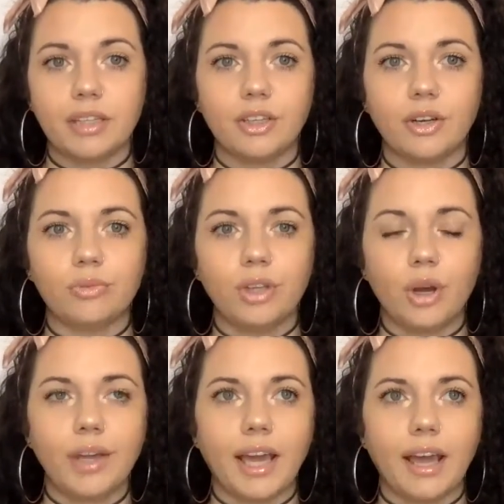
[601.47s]

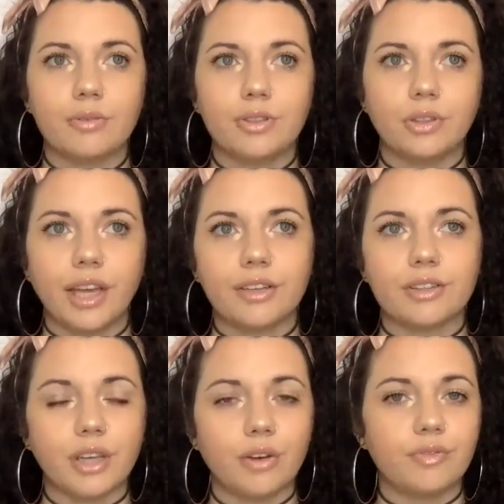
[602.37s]
knowing how to let
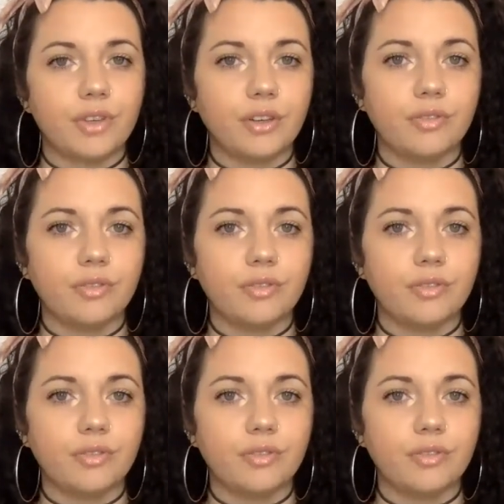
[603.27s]
yourself feel